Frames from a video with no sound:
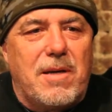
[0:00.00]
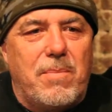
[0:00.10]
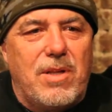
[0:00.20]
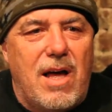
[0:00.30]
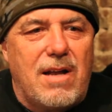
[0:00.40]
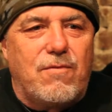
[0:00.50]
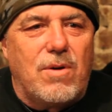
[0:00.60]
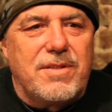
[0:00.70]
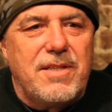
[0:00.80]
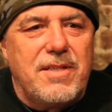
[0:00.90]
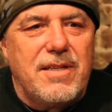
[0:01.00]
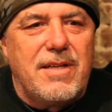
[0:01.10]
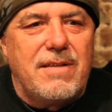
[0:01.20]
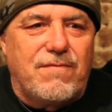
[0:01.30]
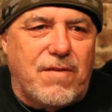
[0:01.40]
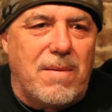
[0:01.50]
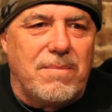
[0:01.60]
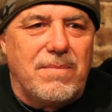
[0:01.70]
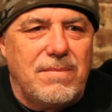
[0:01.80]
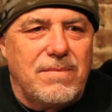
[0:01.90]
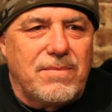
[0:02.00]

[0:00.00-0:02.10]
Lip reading: up a lot of what they did from